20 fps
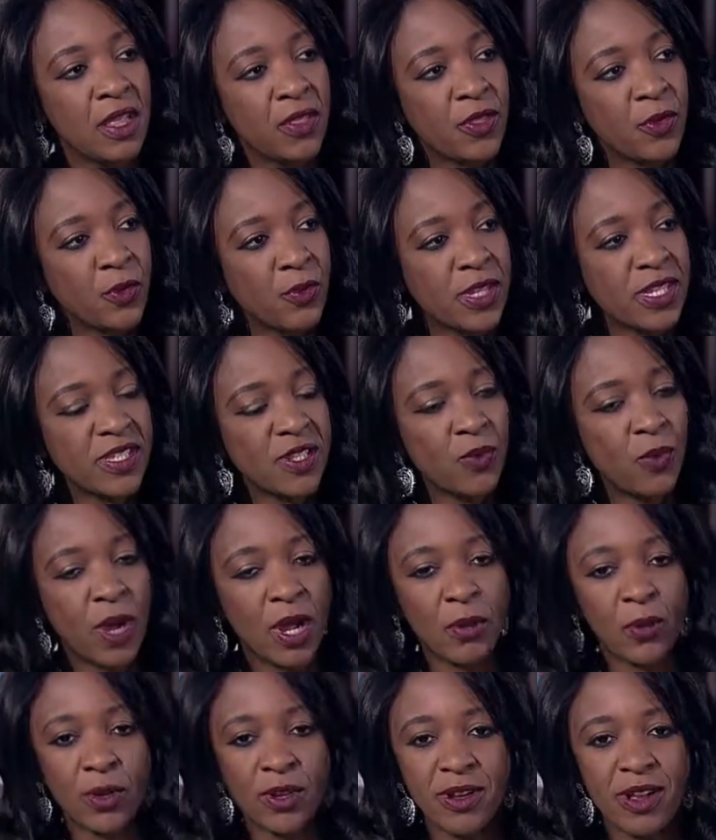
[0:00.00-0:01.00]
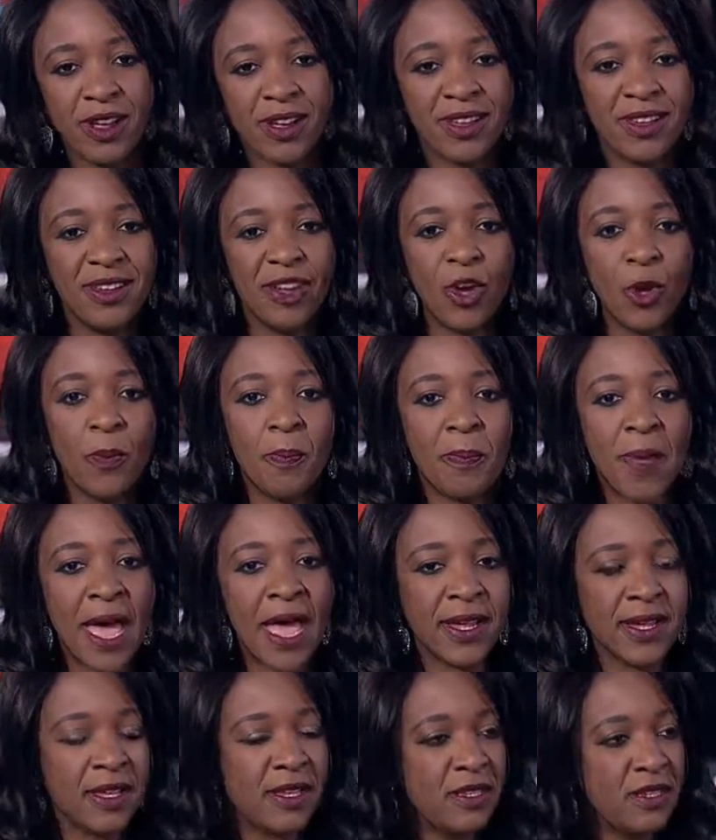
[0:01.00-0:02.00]
The reason why we're not going to go
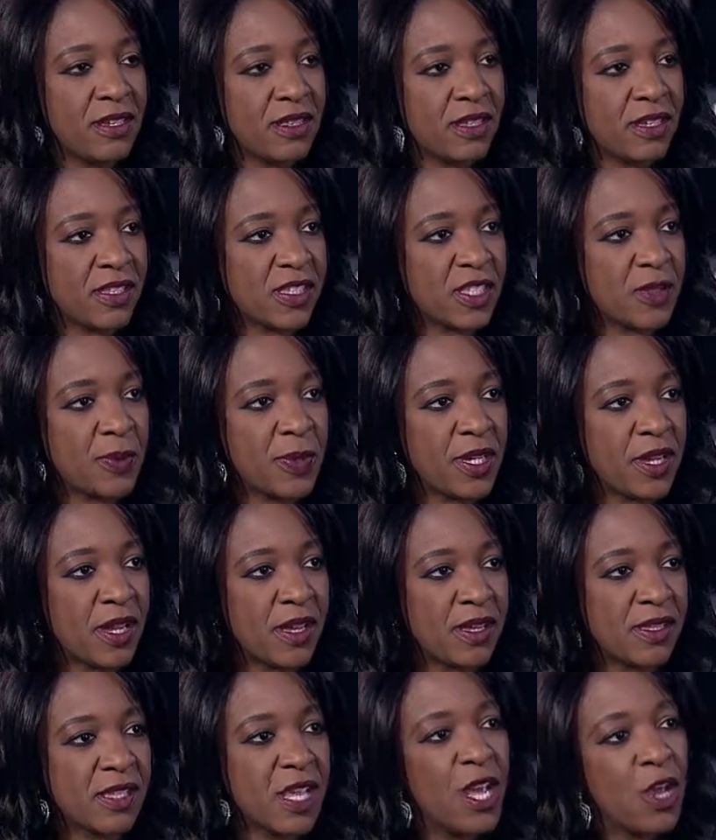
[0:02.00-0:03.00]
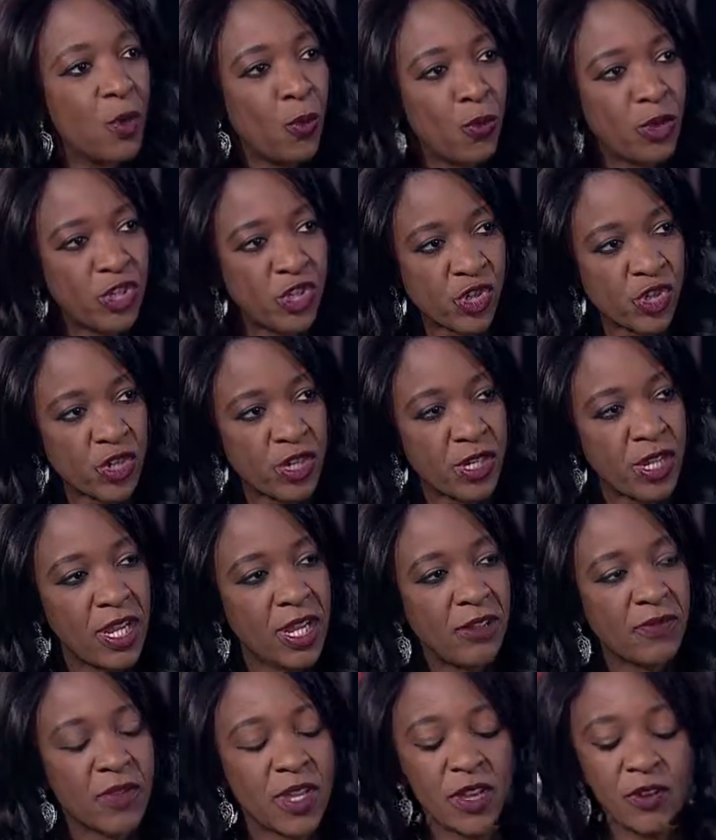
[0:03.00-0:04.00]
back into this is because we should,
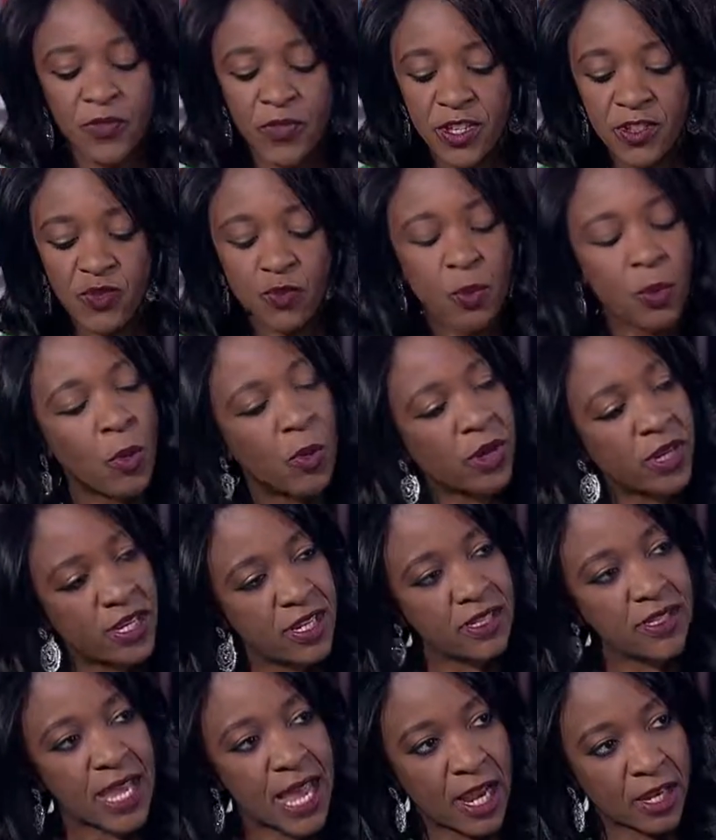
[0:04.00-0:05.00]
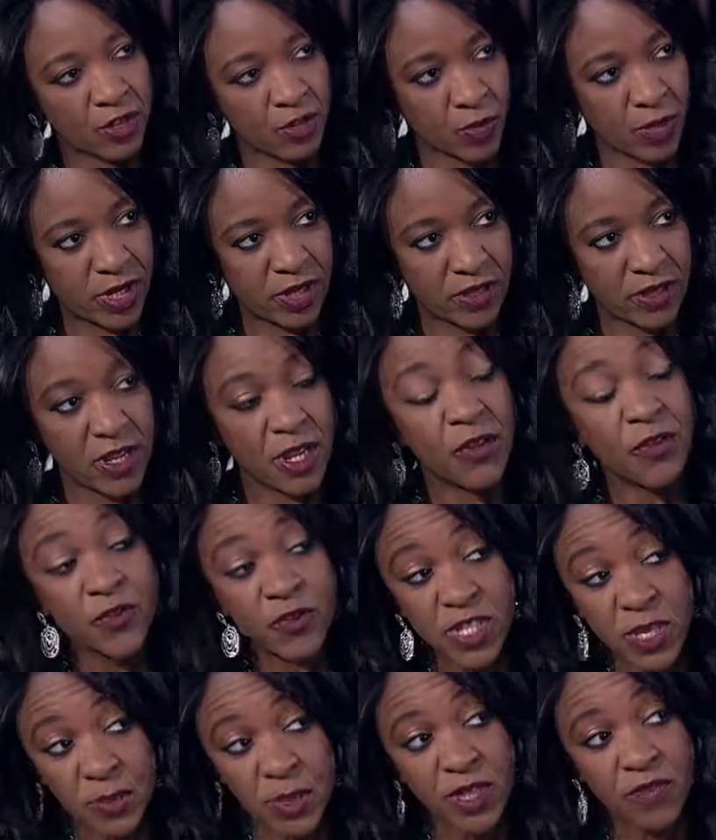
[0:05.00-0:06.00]
if this report is accurate, if
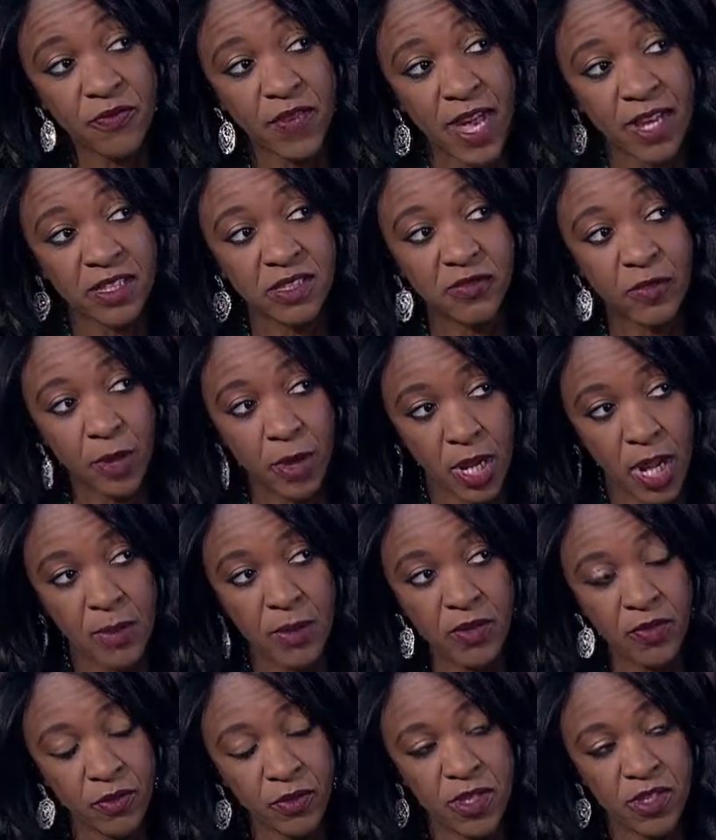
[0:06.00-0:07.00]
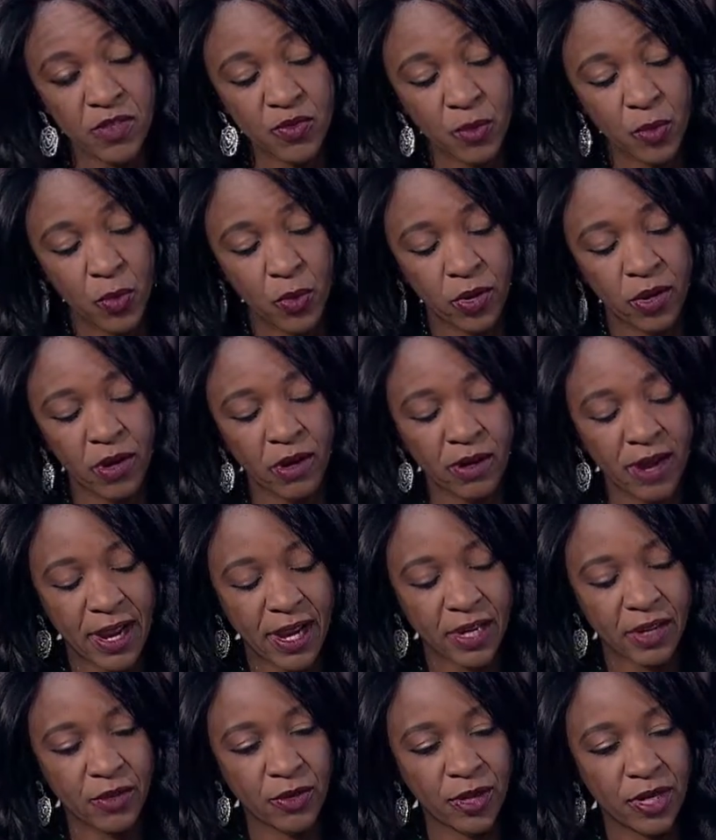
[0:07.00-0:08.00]
some of the facts coming from this report are
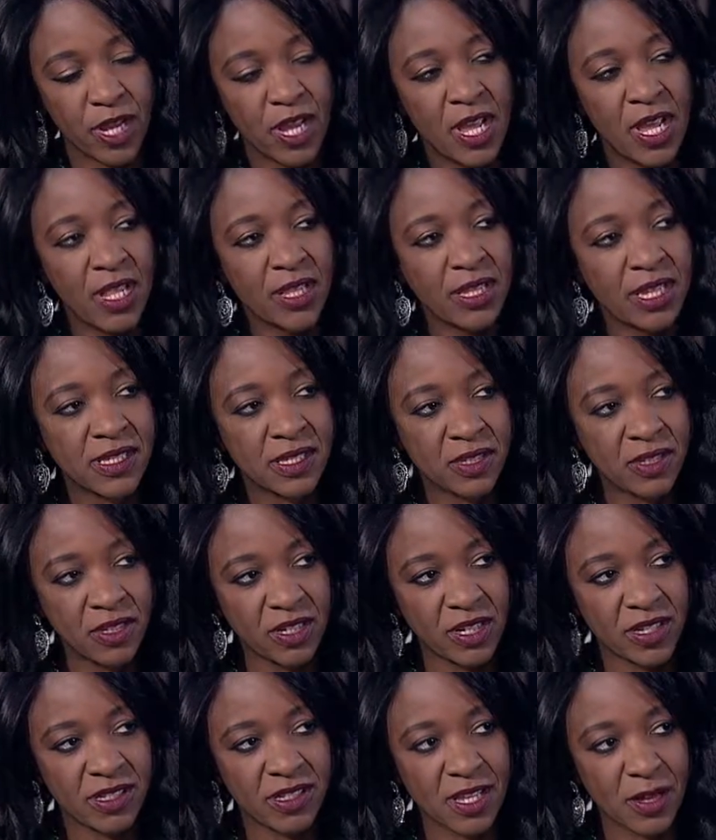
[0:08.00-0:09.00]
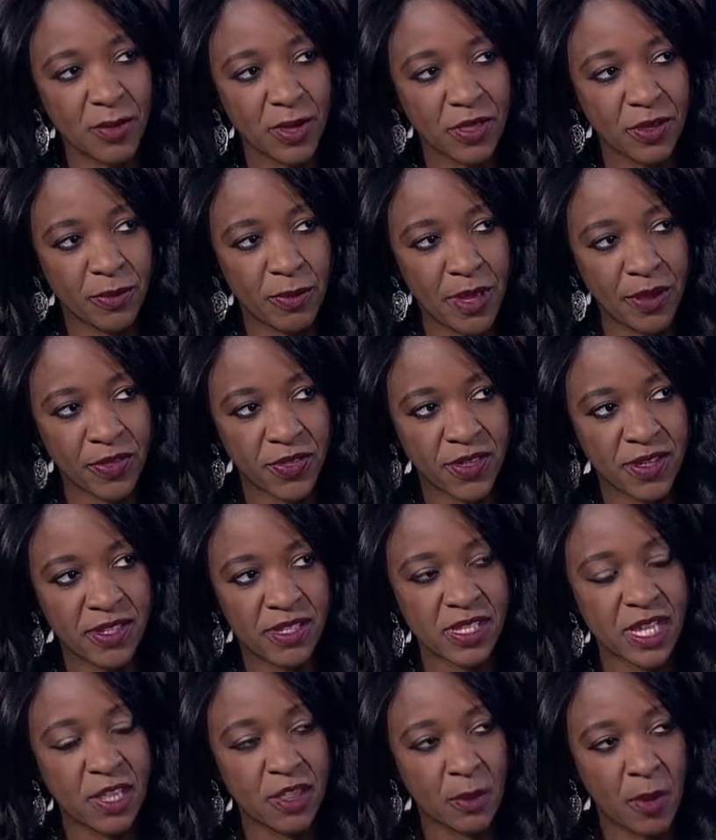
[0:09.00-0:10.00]
accurate, let's look at some of the
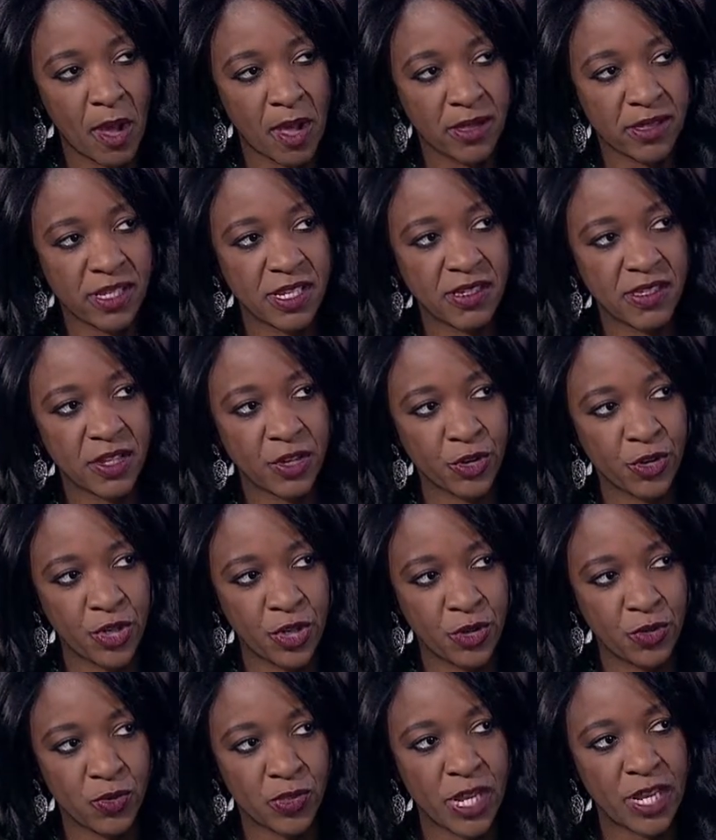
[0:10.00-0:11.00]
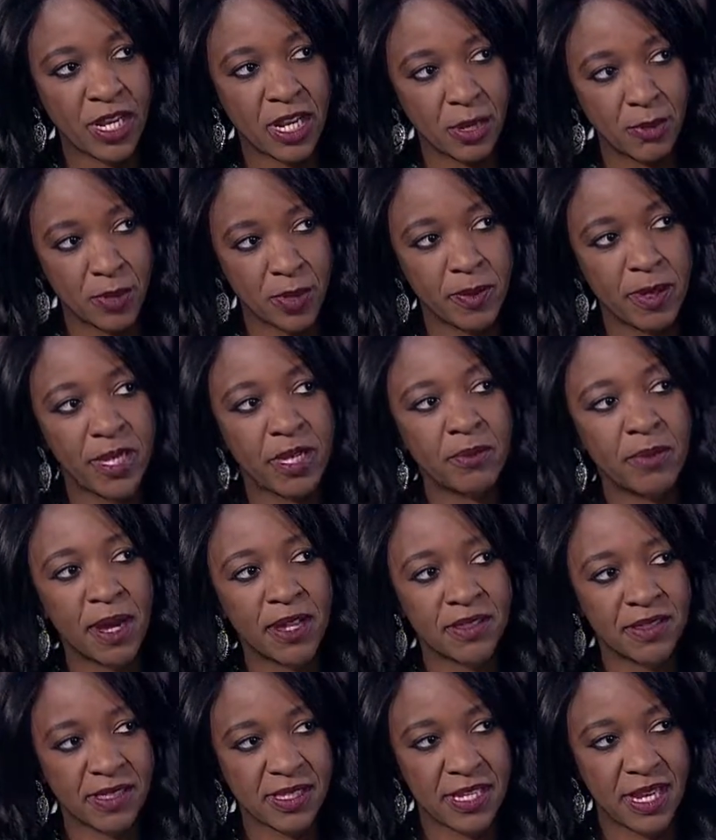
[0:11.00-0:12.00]
methods and the policies that are used and implemented by
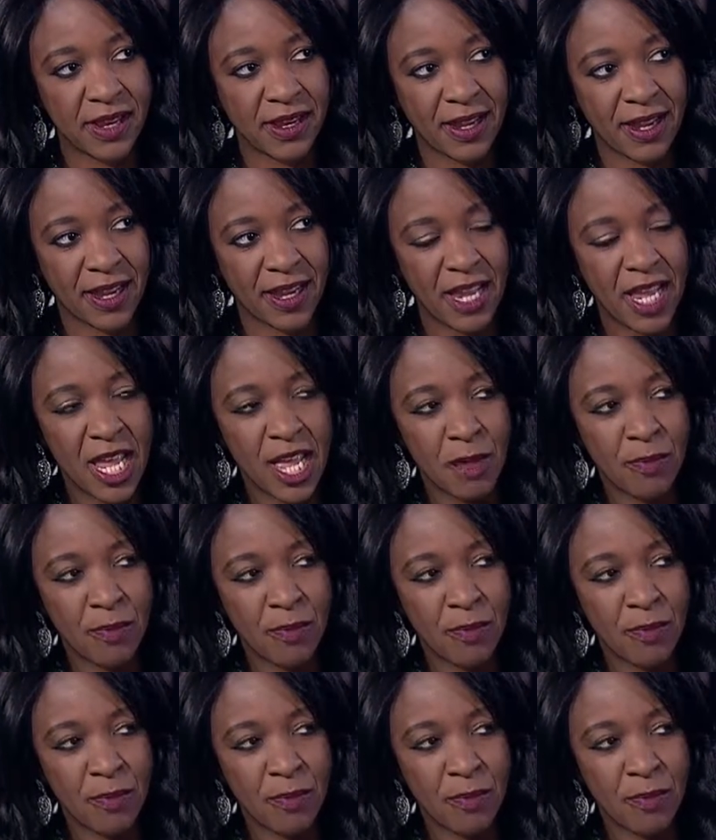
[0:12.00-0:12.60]
the CIA.